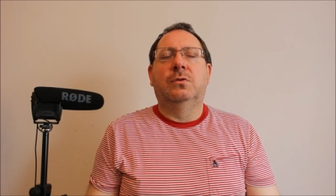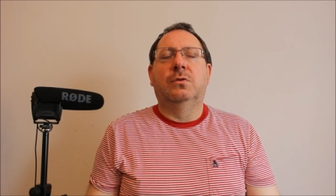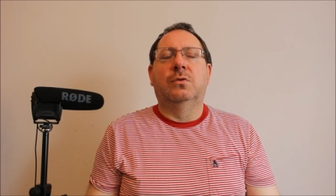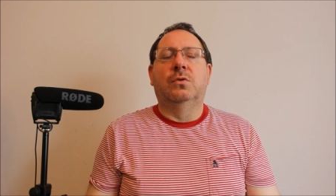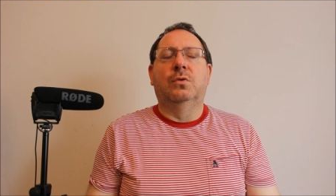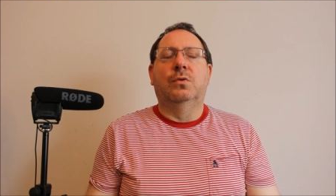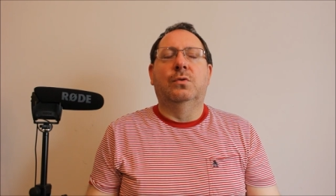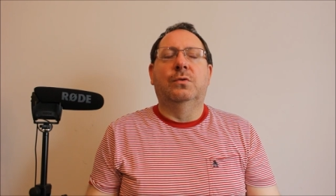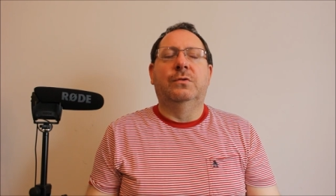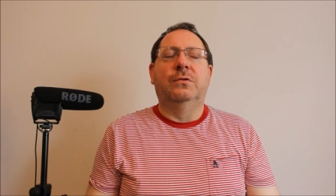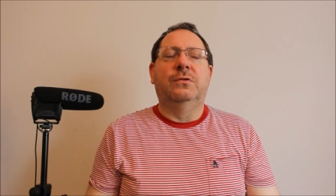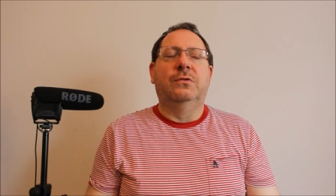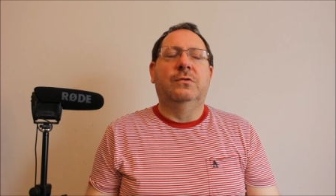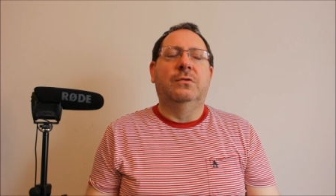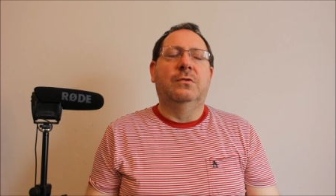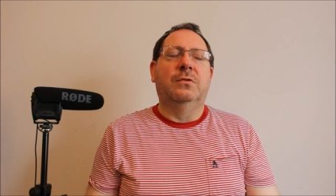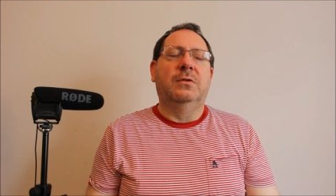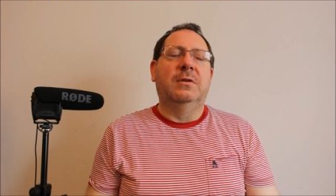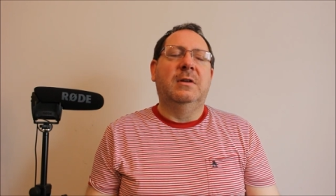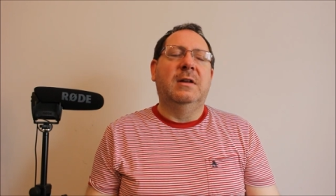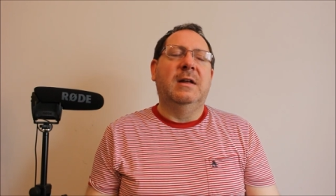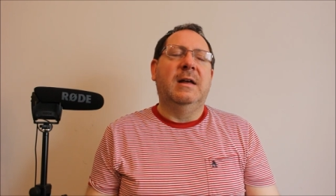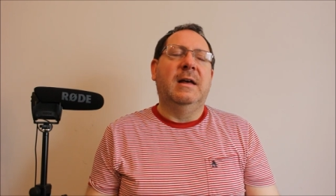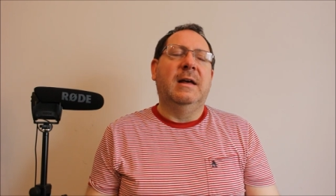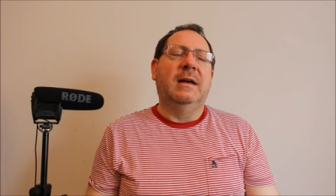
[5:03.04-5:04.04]
causing your
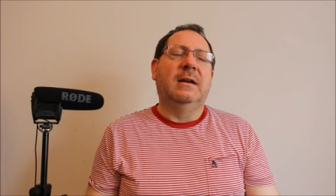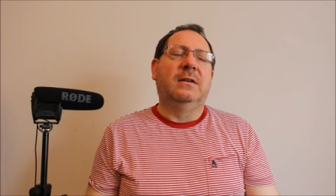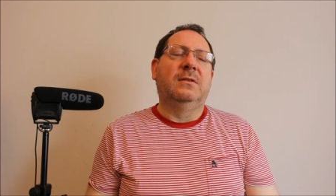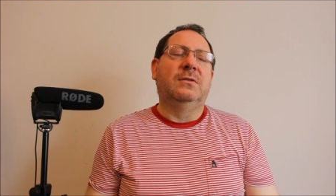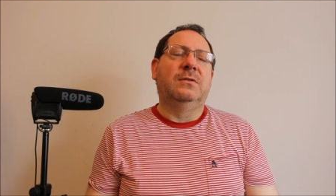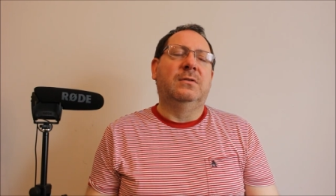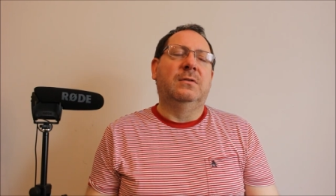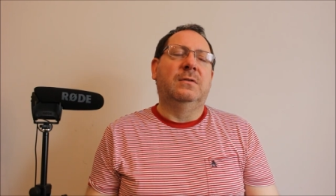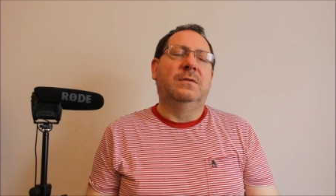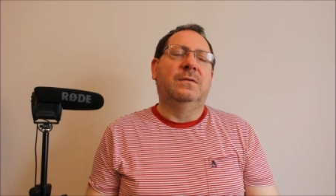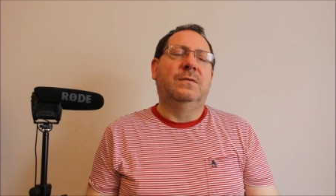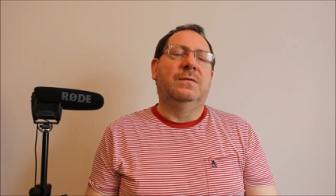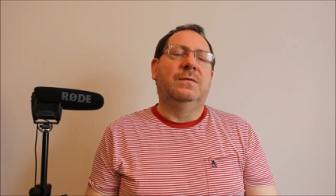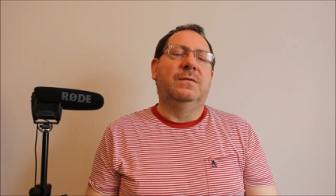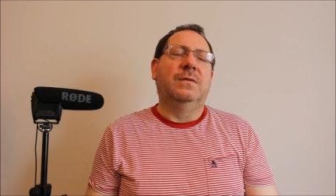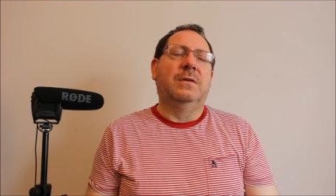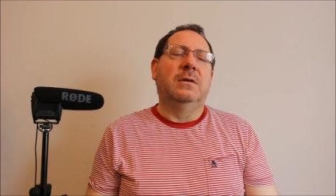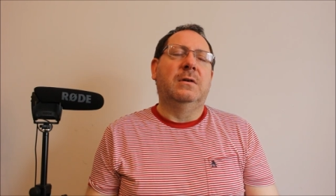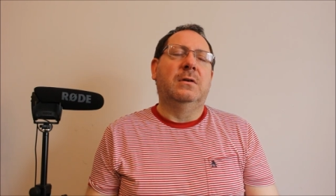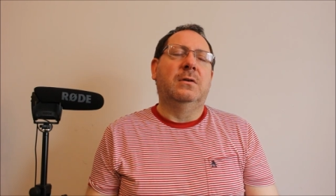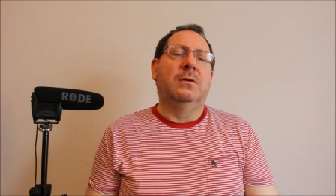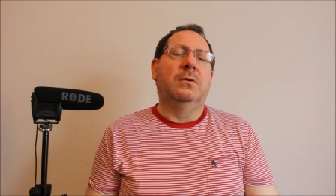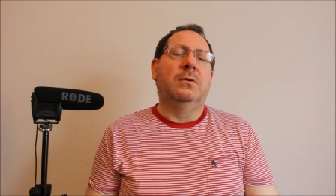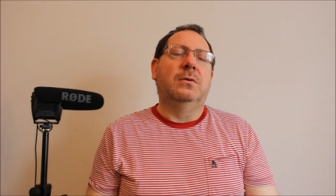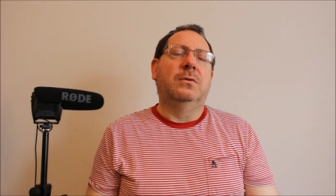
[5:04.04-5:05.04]
neck to
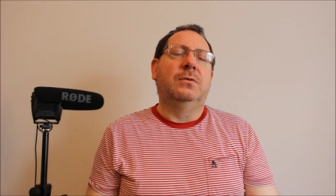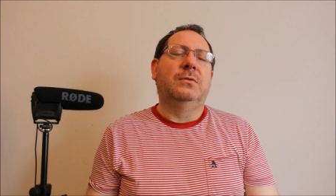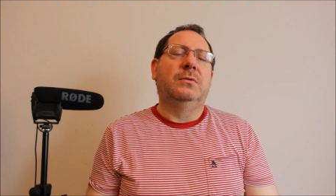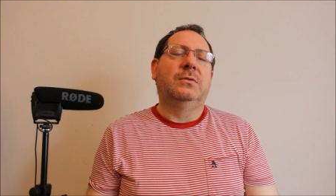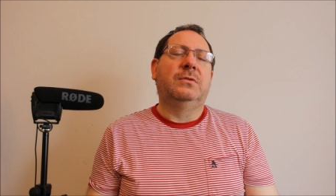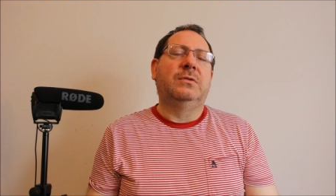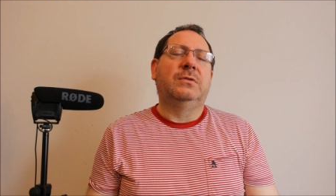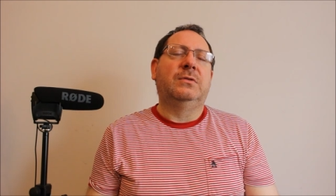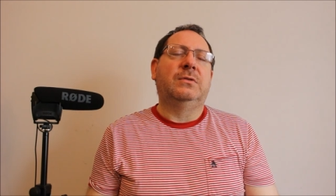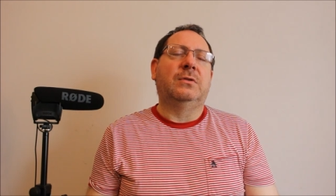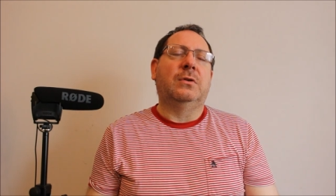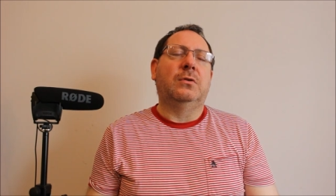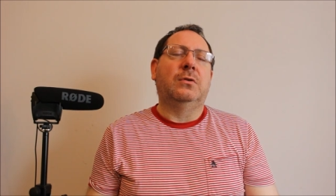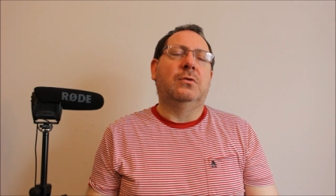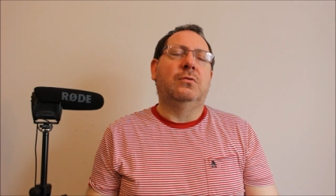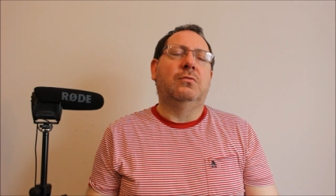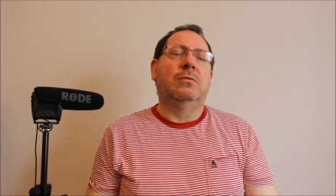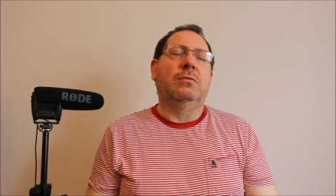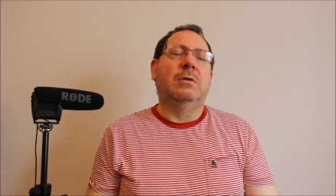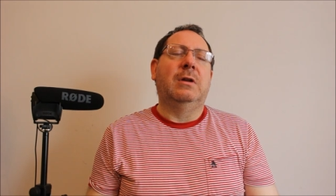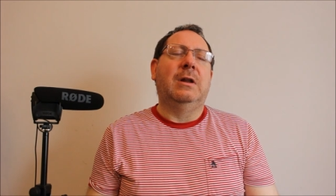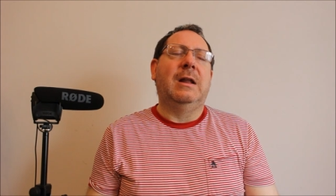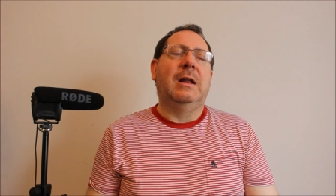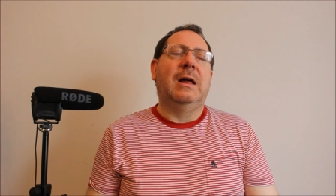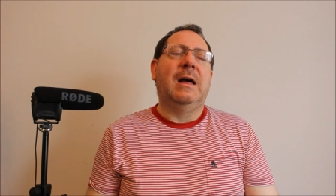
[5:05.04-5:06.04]
feel so
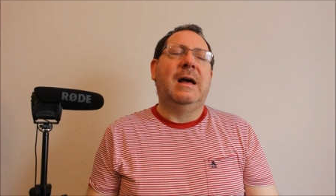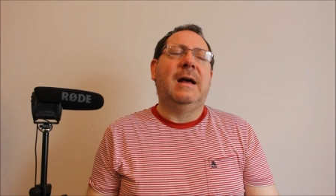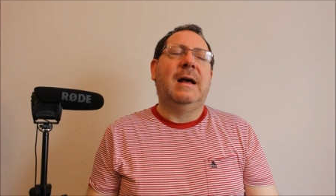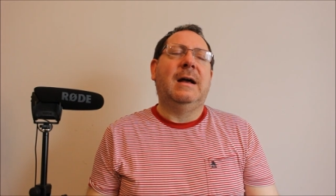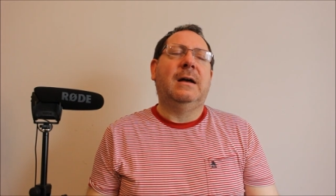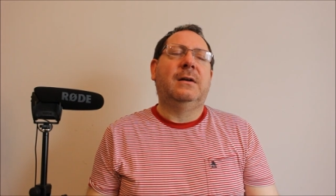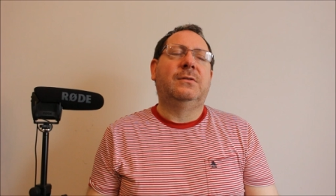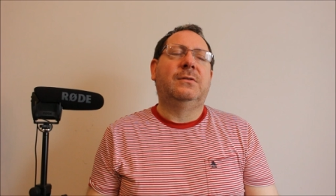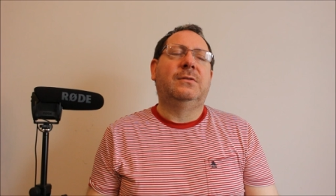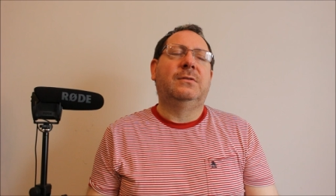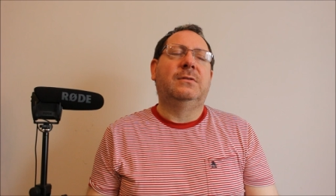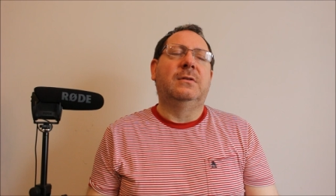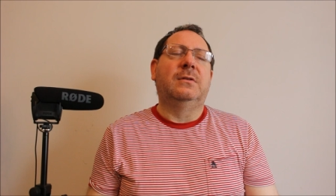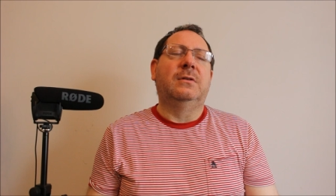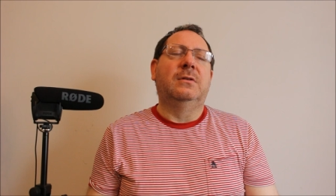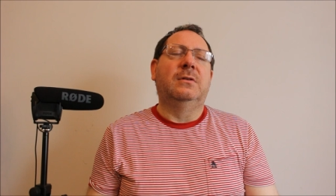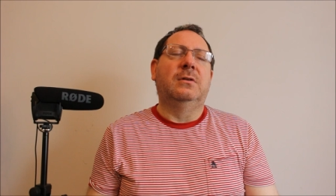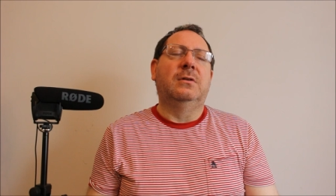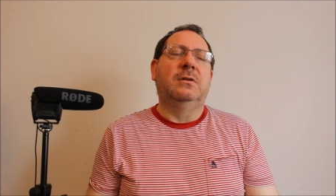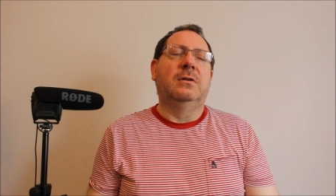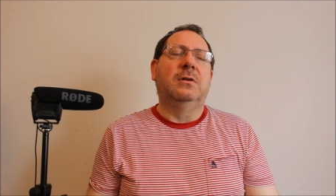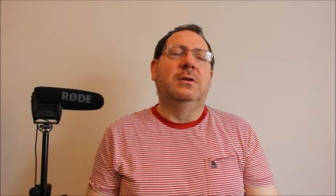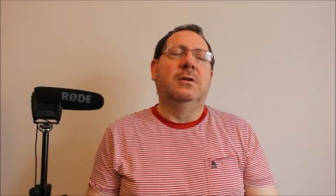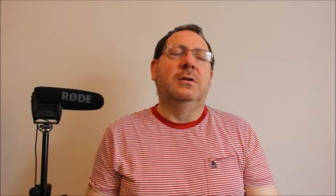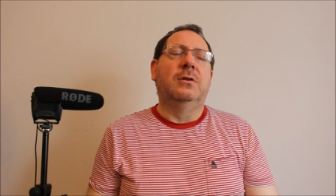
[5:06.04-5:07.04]
relaxed
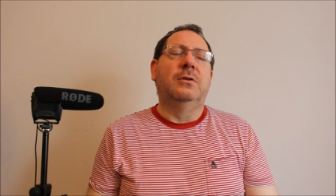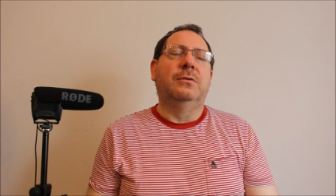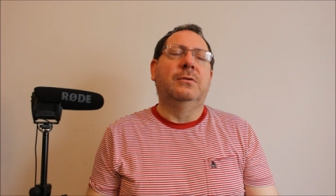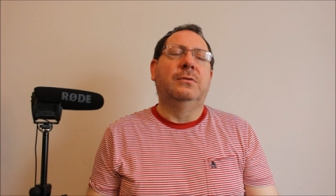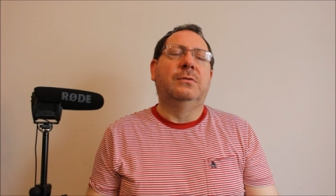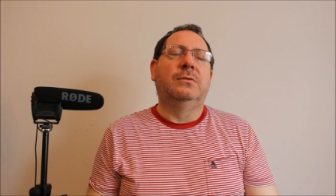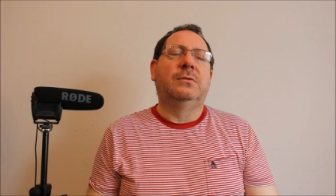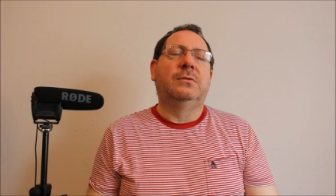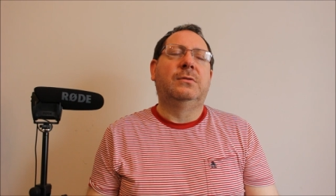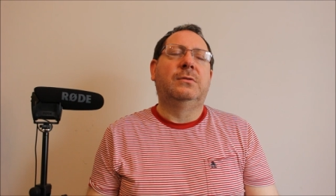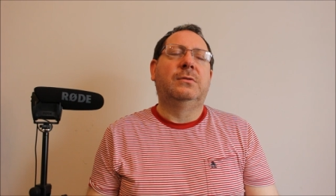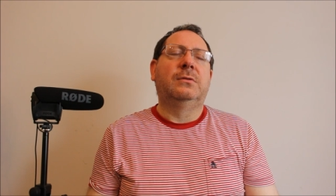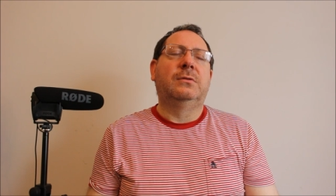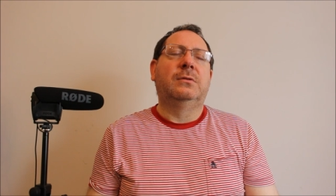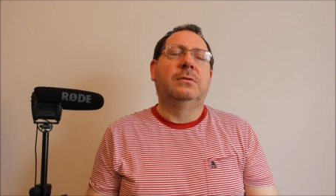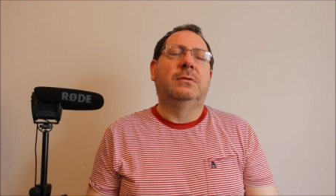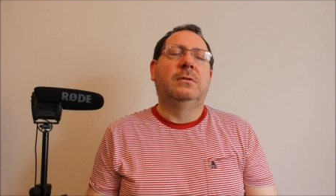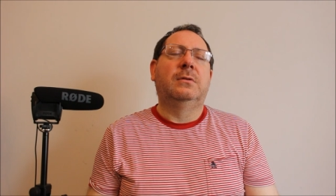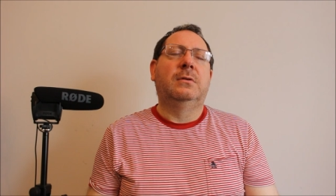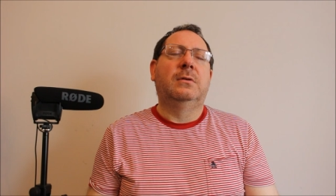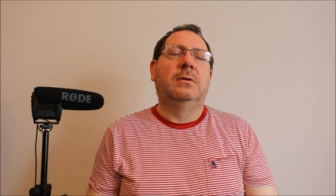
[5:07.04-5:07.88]
and loose.